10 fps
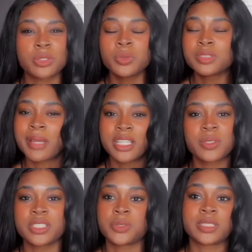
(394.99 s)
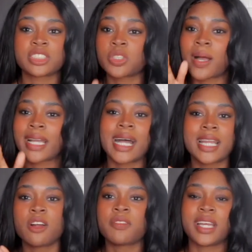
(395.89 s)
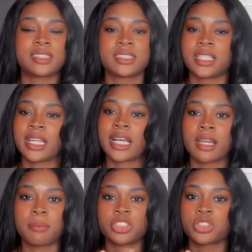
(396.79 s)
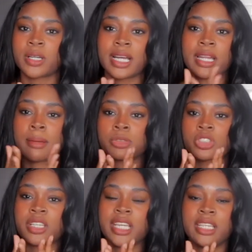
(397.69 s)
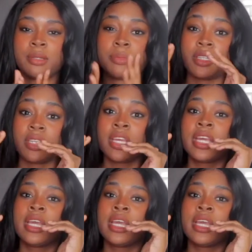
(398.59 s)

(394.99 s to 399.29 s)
Who's manually doing this? So I got it off Etsy, and I got to make sure I got an Amazon KDB,